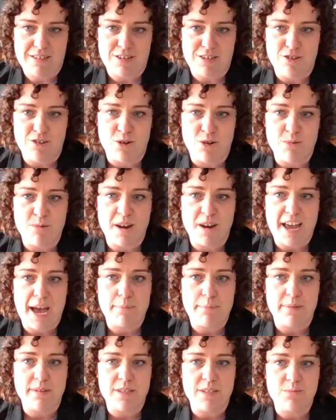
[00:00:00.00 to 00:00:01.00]
to know what
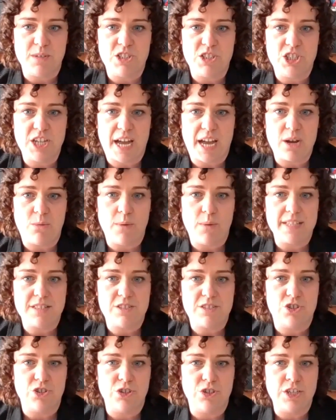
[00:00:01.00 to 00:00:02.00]
happens with Jack
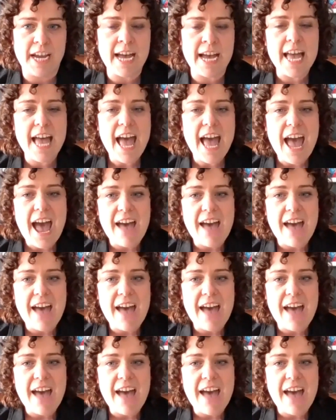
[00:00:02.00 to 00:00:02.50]
West Jr.